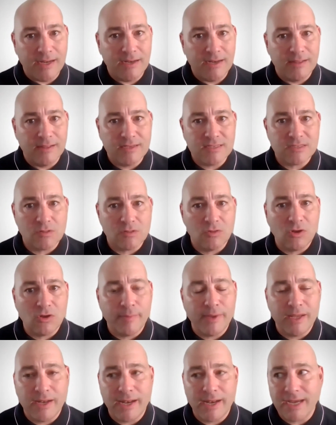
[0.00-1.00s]
into this a little
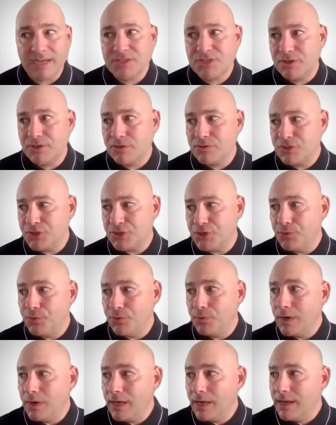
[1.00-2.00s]
bit next year
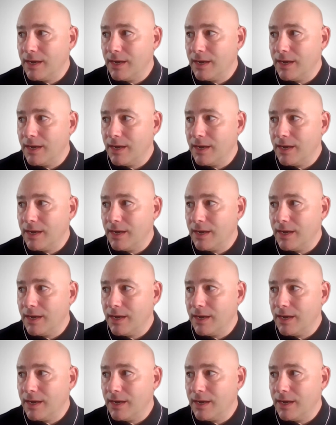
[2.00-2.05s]
too.